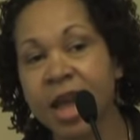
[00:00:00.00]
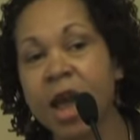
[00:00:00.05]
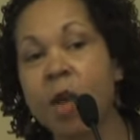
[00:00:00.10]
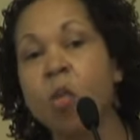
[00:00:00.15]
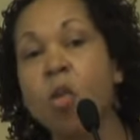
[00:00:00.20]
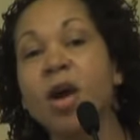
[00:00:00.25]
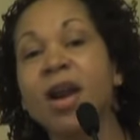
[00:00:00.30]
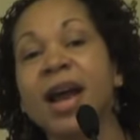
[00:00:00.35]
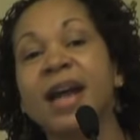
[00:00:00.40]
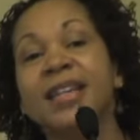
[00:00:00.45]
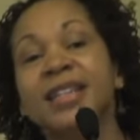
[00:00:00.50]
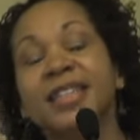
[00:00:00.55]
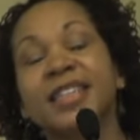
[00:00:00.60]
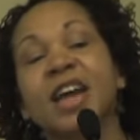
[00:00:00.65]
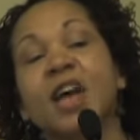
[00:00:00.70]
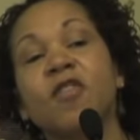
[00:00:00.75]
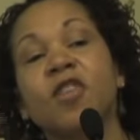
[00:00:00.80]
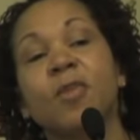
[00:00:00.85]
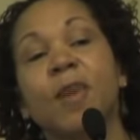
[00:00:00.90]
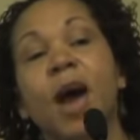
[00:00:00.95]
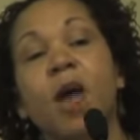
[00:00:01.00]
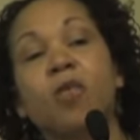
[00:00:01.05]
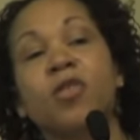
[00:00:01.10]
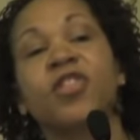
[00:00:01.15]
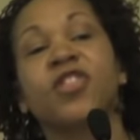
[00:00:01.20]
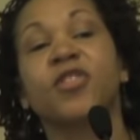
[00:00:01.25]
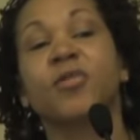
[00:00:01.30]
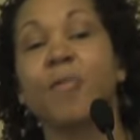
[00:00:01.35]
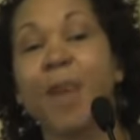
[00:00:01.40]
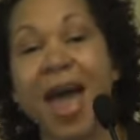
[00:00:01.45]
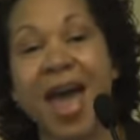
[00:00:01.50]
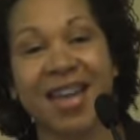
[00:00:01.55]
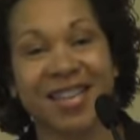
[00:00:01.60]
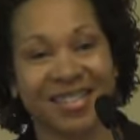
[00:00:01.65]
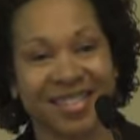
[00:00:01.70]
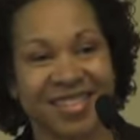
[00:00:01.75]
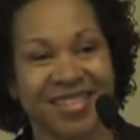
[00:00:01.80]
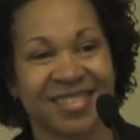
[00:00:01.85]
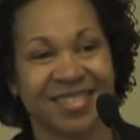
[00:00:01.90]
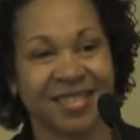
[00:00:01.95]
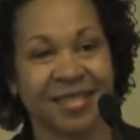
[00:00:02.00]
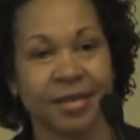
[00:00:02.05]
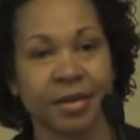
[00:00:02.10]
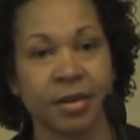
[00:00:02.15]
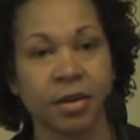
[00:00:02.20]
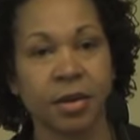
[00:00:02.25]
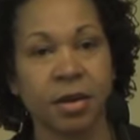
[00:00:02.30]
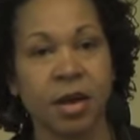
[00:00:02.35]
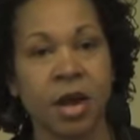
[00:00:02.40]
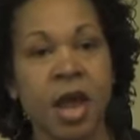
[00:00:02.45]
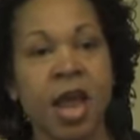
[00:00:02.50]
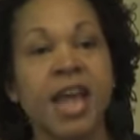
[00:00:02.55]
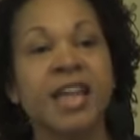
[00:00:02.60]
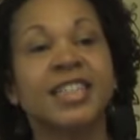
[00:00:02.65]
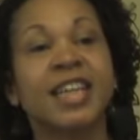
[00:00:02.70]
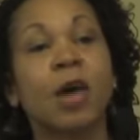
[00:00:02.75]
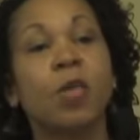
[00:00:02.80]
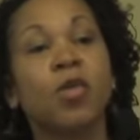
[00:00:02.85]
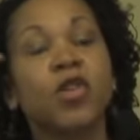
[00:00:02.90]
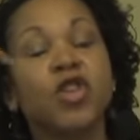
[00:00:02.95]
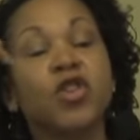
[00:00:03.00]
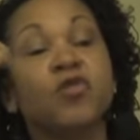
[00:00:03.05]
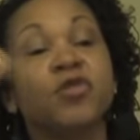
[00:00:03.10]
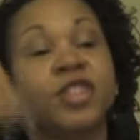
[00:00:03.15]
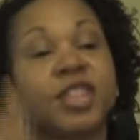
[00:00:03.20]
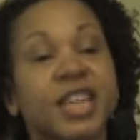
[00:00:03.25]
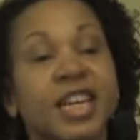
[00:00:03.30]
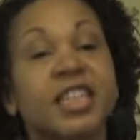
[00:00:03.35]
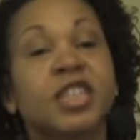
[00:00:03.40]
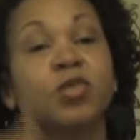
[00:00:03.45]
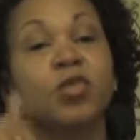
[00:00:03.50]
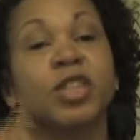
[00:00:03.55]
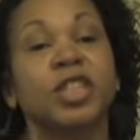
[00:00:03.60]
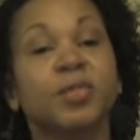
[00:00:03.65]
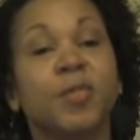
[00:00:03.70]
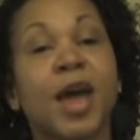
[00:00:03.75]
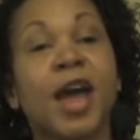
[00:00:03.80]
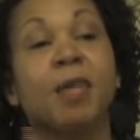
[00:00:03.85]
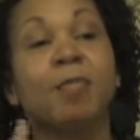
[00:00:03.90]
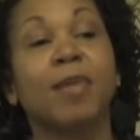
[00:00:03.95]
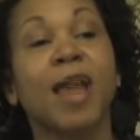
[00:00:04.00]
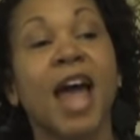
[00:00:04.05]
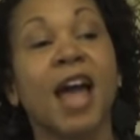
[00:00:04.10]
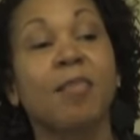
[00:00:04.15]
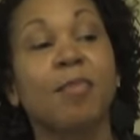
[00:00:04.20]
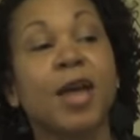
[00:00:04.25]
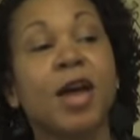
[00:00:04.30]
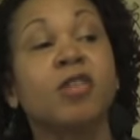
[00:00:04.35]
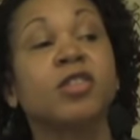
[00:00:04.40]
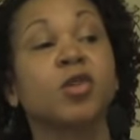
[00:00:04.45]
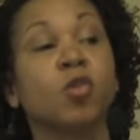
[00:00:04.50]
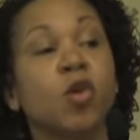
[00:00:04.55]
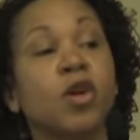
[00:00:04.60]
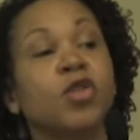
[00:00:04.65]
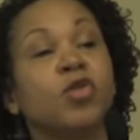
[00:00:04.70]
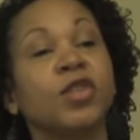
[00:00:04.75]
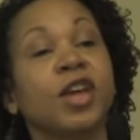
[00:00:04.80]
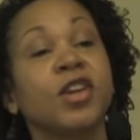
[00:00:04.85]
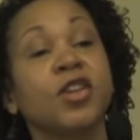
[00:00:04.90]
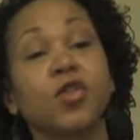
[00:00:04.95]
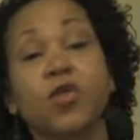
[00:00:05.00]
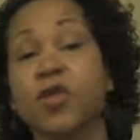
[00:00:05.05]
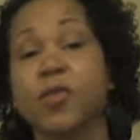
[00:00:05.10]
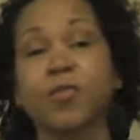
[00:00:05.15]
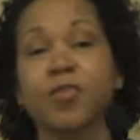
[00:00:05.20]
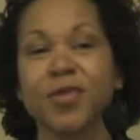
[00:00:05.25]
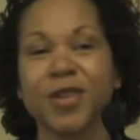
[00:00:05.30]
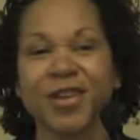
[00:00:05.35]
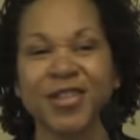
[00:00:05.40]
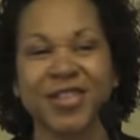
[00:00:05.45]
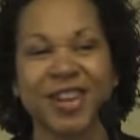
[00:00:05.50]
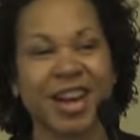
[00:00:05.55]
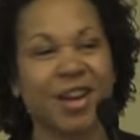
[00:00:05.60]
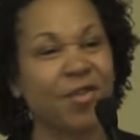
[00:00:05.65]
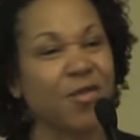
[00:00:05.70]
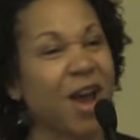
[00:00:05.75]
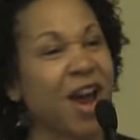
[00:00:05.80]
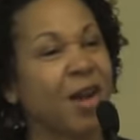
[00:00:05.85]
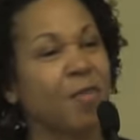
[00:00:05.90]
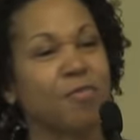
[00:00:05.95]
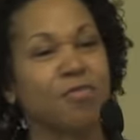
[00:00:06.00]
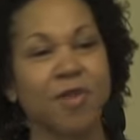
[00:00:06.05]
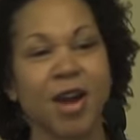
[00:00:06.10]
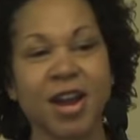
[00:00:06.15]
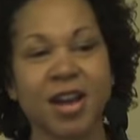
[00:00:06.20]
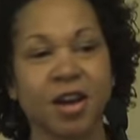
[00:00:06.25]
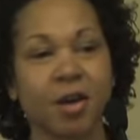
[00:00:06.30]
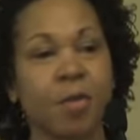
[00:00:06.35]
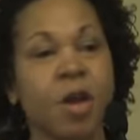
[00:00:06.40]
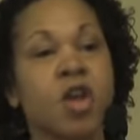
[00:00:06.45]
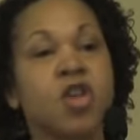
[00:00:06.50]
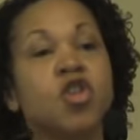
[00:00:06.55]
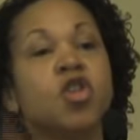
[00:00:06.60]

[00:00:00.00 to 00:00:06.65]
And what I discovered about respect is that when you disrespect black males, and what do they do in prison? They try to break them.